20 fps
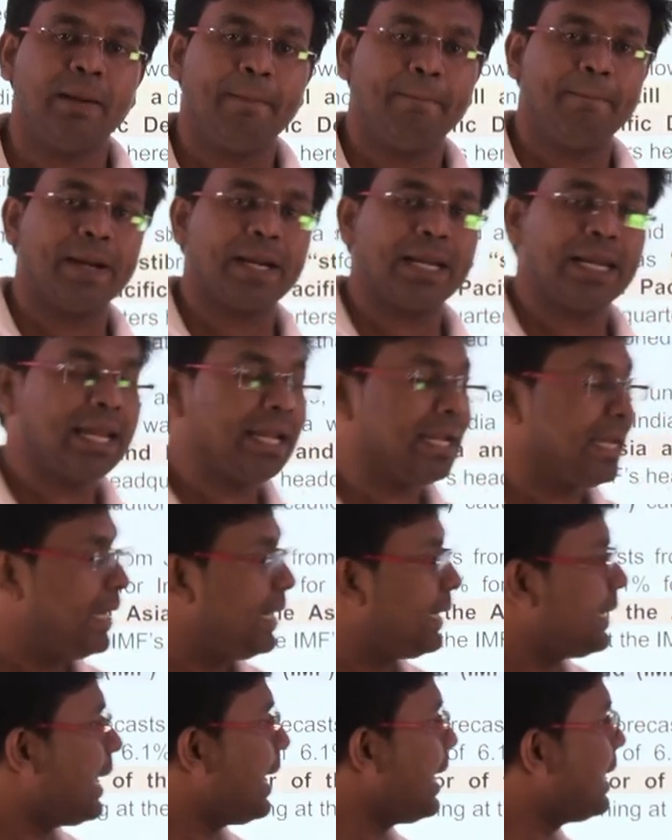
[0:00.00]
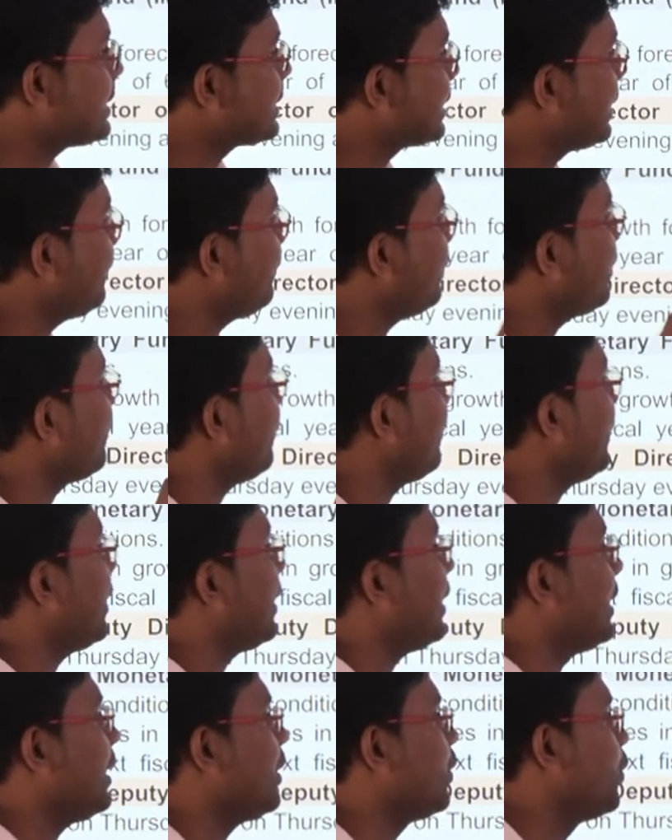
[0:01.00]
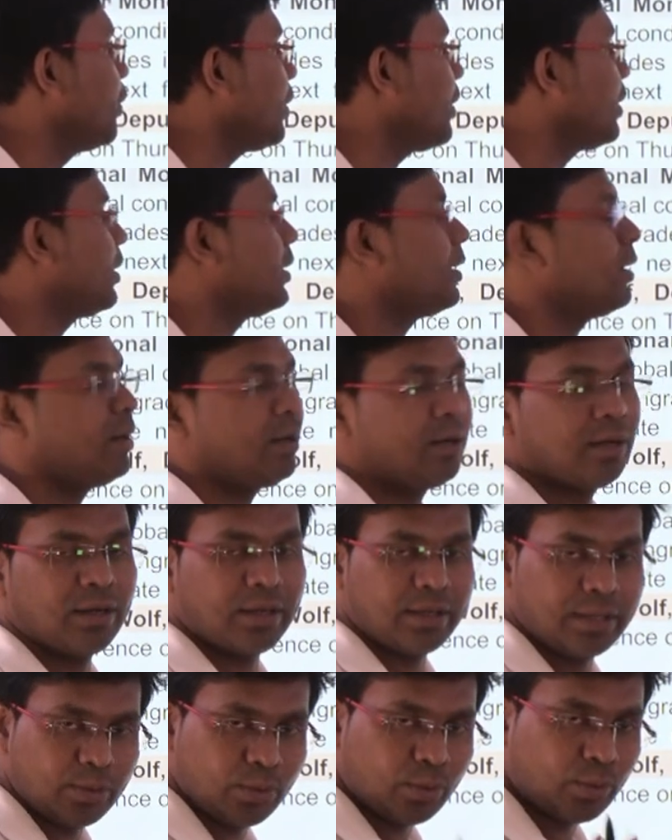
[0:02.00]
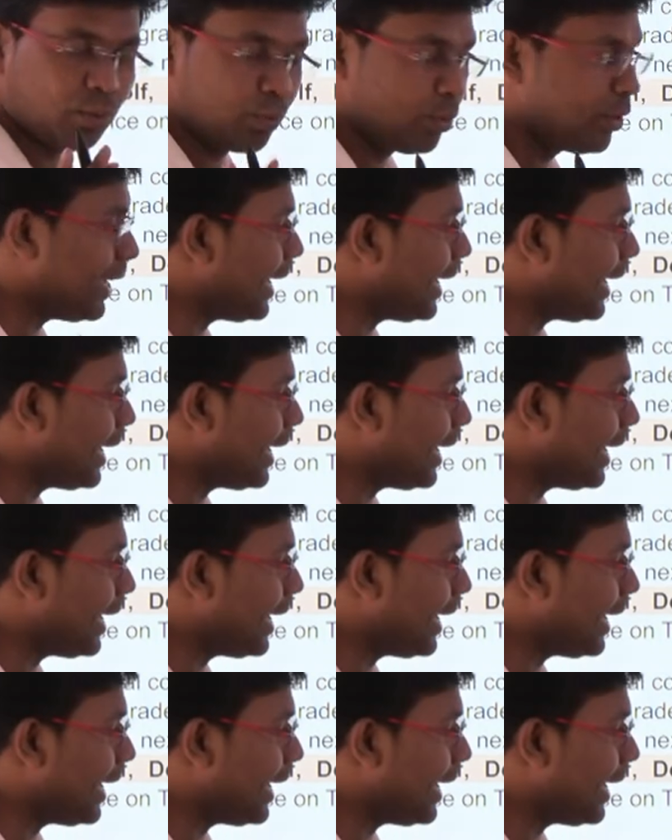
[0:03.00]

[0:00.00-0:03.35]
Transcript: but like it has given fairly good, you know, good